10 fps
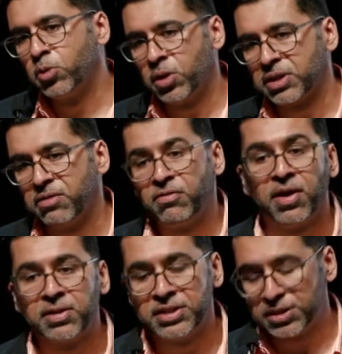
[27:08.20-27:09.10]
work that
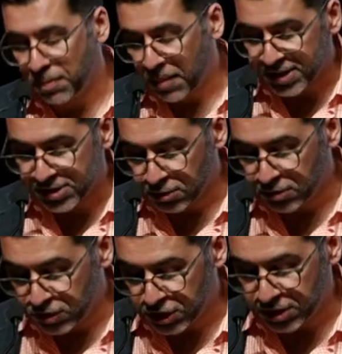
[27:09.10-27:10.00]
fell into my zone of
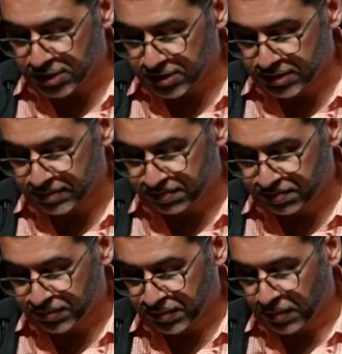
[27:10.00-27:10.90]
genius.
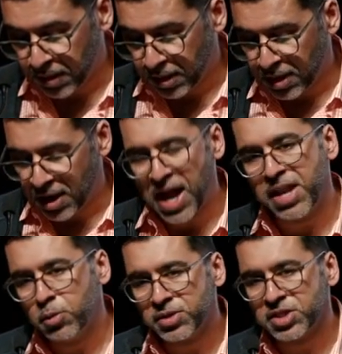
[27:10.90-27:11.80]
And
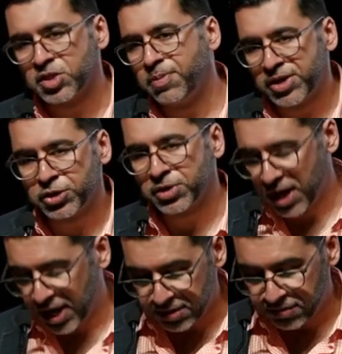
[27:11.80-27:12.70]
it was a special
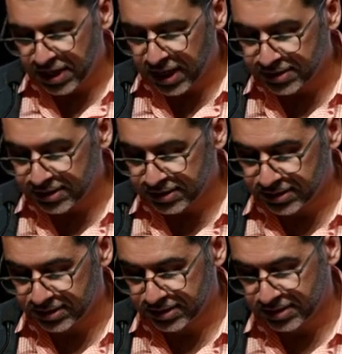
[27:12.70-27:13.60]
kind of yes.
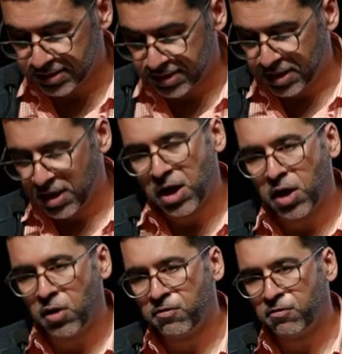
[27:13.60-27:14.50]
A
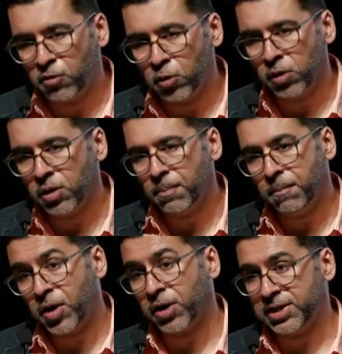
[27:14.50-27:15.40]

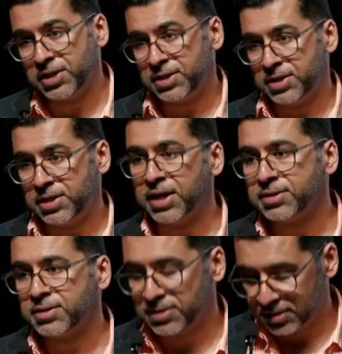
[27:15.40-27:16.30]
full-body
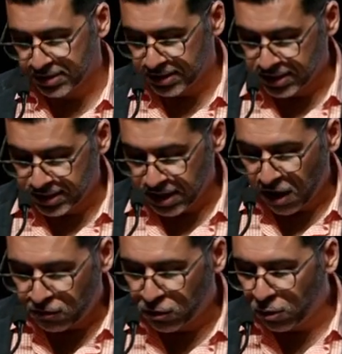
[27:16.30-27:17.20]
yes. A
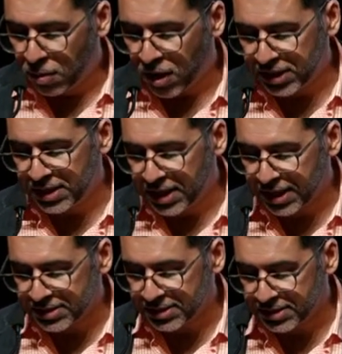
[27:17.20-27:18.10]
full-body
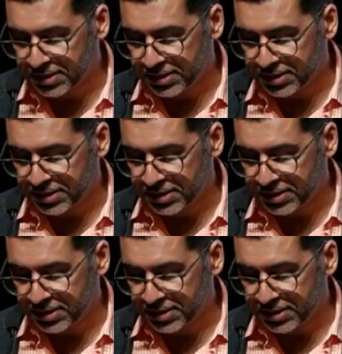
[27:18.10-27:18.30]
yes